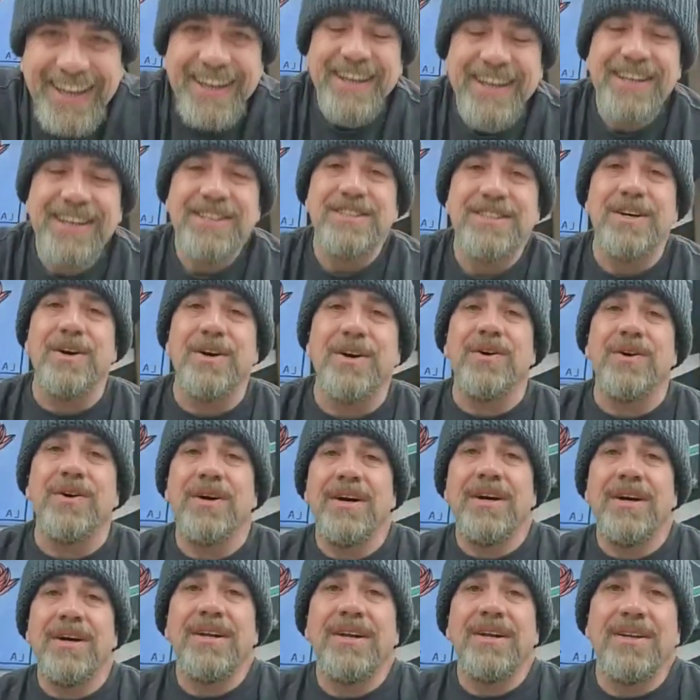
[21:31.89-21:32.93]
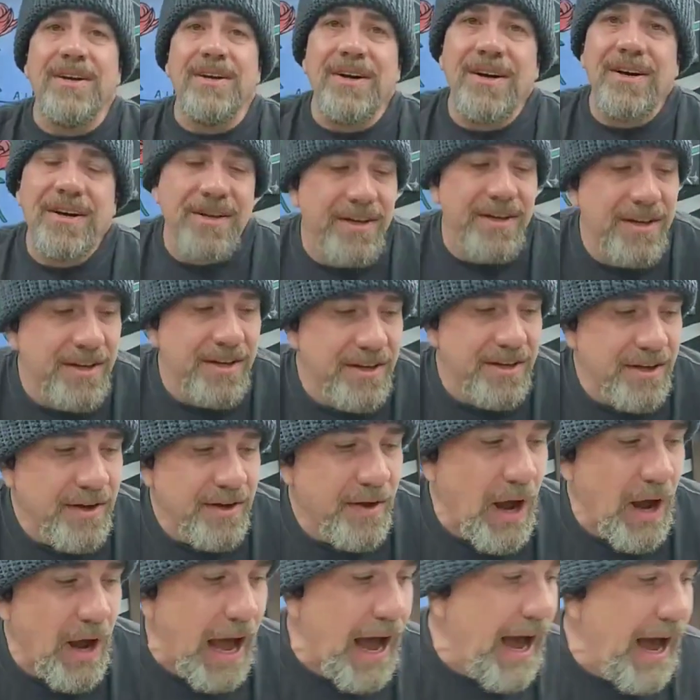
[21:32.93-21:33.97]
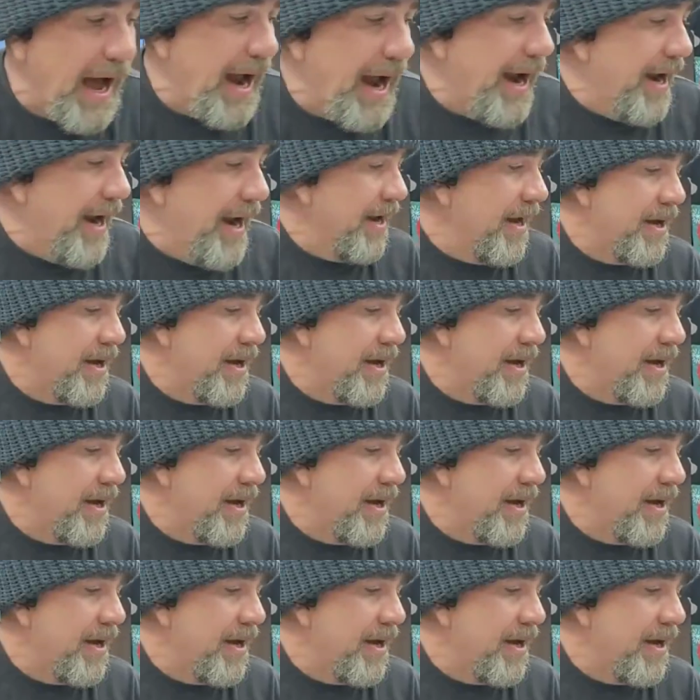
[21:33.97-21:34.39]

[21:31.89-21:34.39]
so, look, I